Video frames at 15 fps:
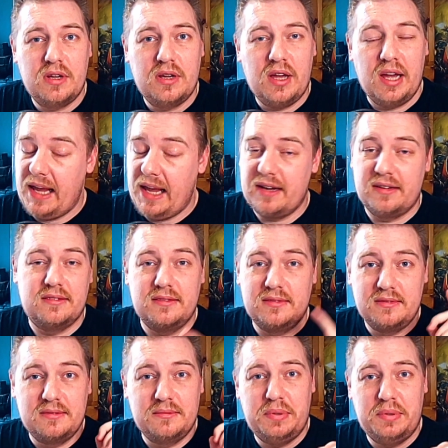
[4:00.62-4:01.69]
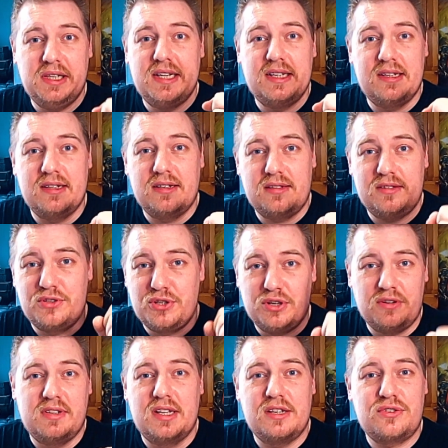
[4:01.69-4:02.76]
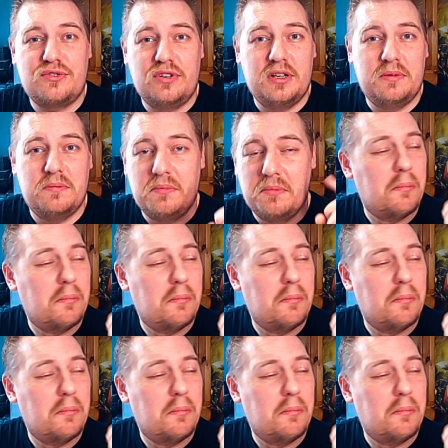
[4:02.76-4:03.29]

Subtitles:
Again, Palladius during that stream,